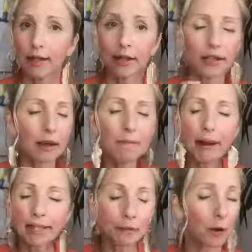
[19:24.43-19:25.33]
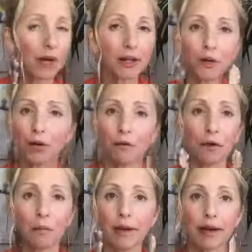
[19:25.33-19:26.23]
And it's amazing what we can do in a
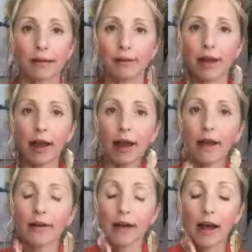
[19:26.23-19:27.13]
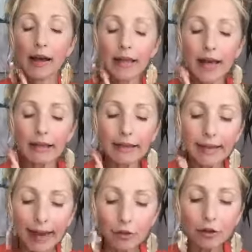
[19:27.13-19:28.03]
few minutes, and get
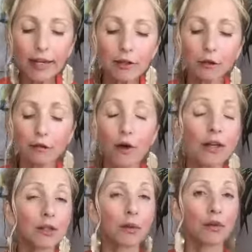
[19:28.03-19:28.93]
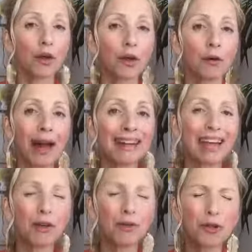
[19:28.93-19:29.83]
laser focused with you, and
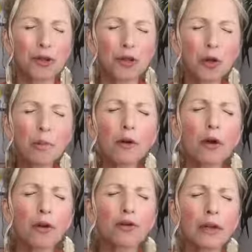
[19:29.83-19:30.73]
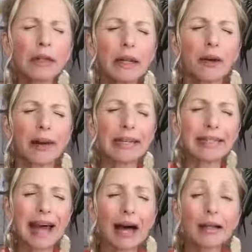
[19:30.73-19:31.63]
get you super ultra clear on
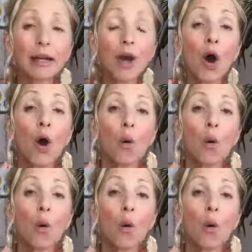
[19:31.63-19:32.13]
exactly